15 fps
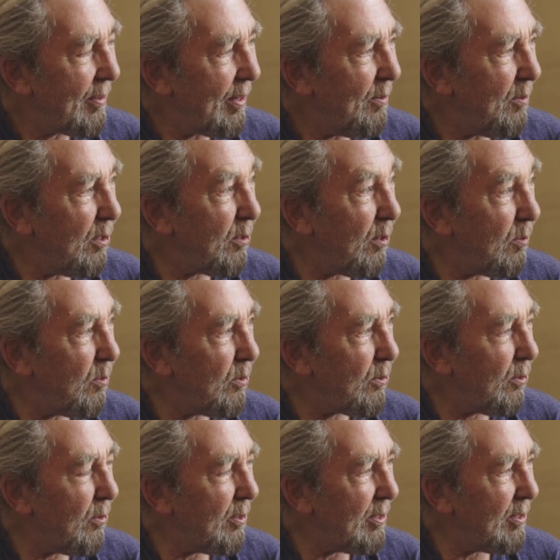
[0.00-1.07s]
We thought we were
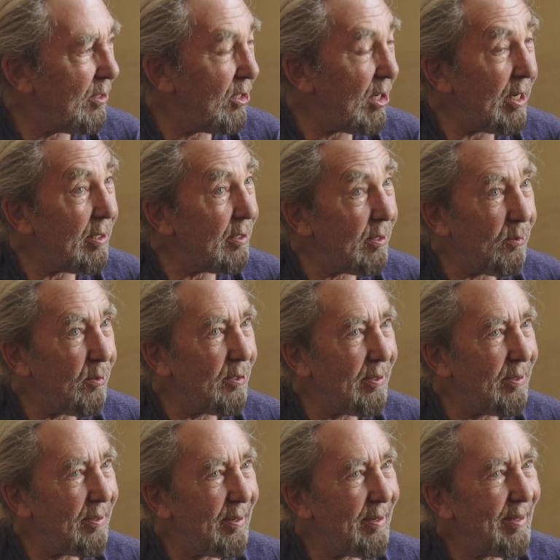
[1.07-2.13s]
going to change the
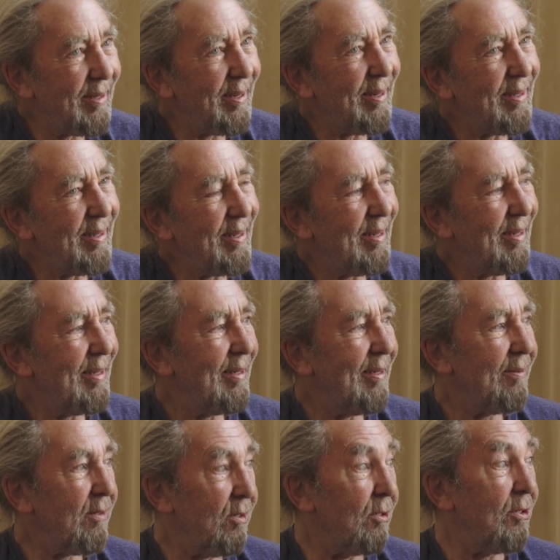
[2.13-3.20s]
world, and
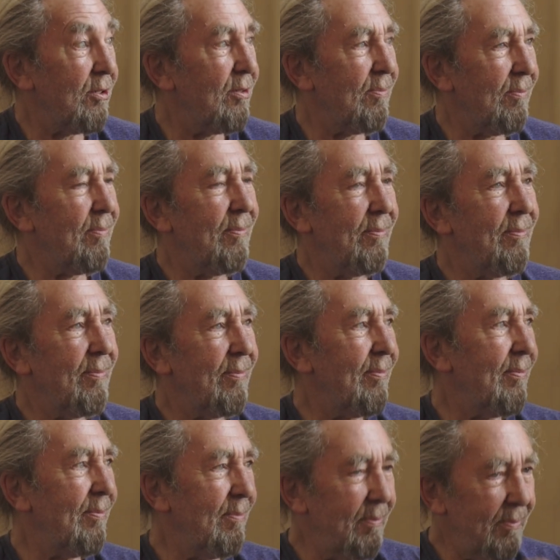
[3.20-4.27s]
of course,
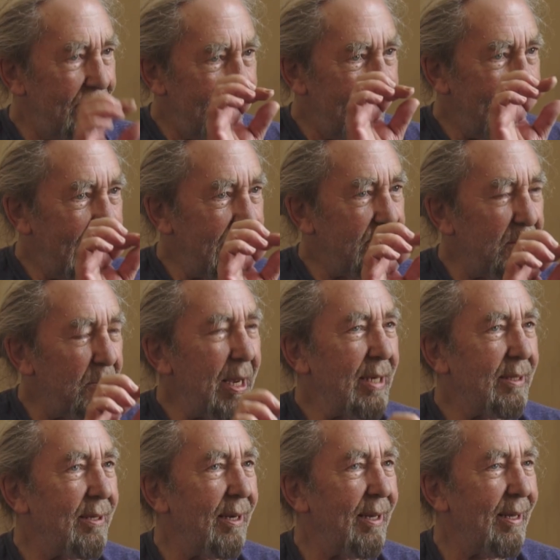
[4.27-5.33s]

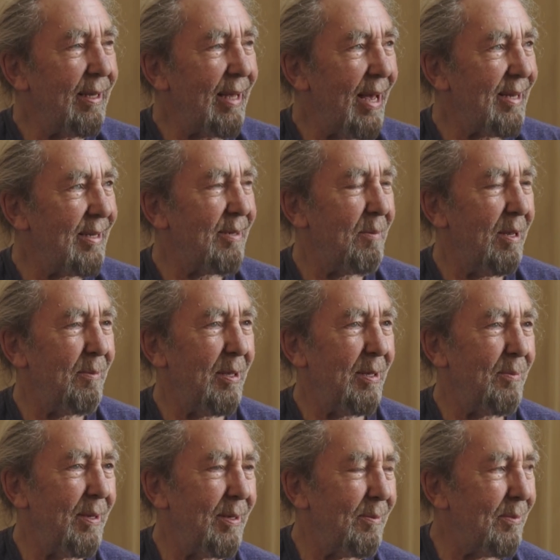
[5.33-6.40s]
incrementally, yes, maybe,
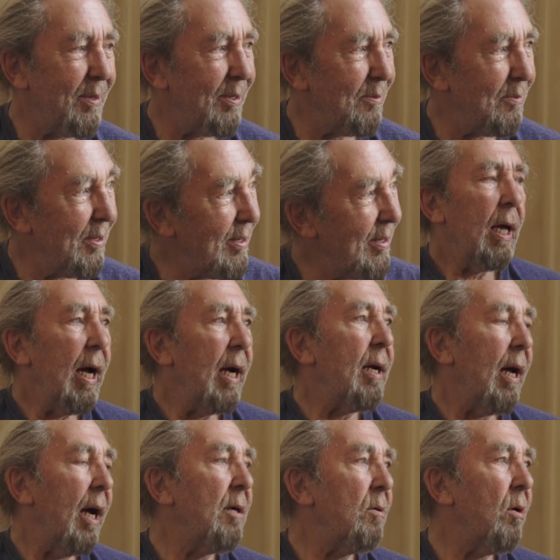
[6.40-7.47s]
but I,
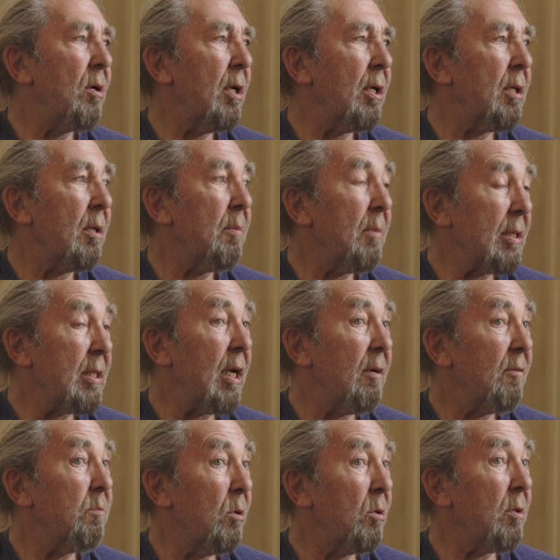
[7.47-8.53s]
ironically,
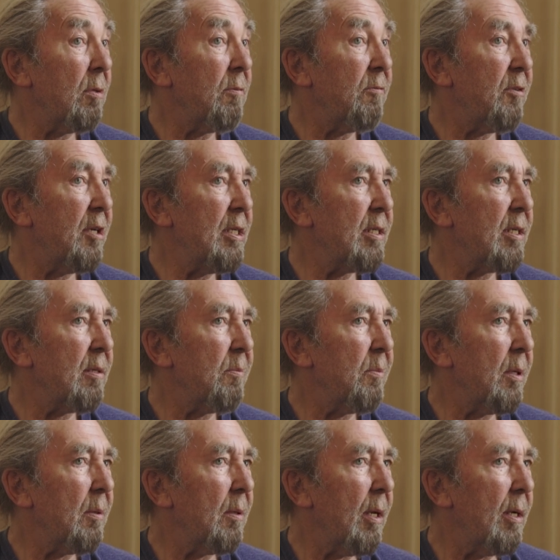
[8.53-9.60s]
myself more than Fraser,
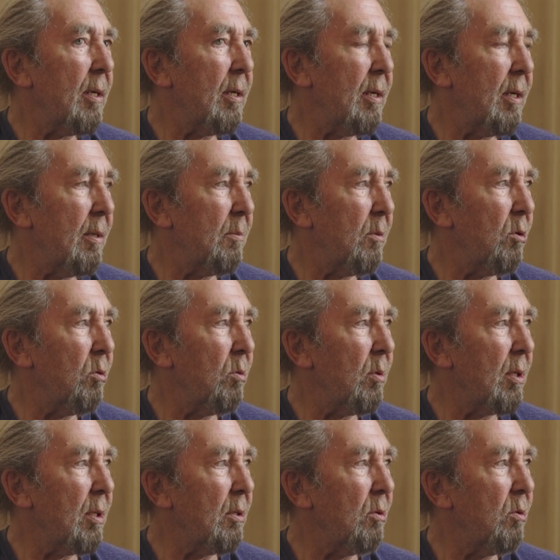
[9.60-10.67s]

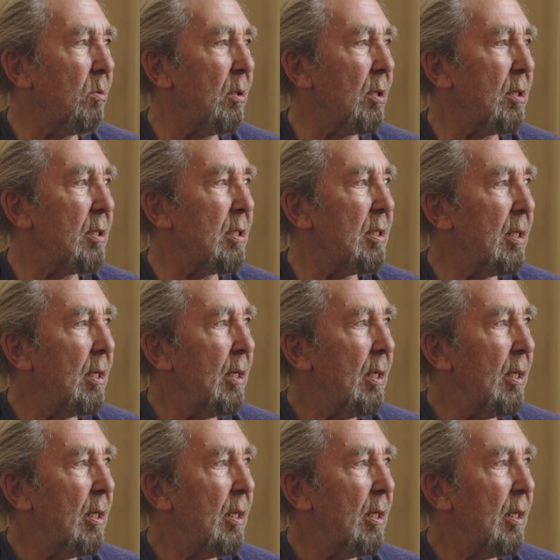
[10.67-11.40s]
who was